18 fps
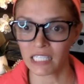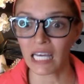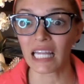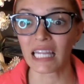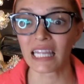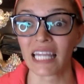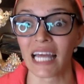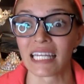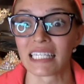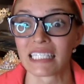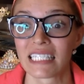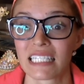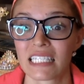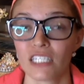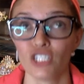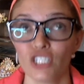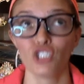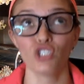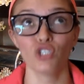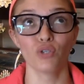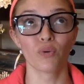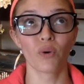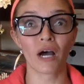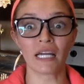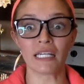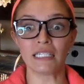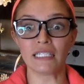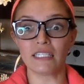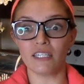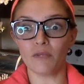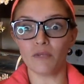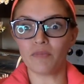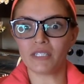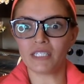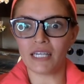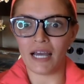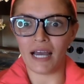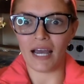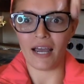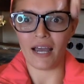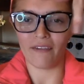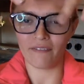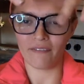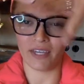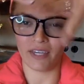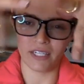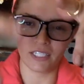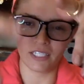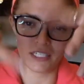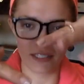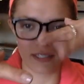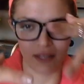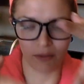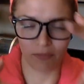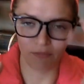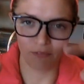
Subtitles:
Let's do a deep dive into some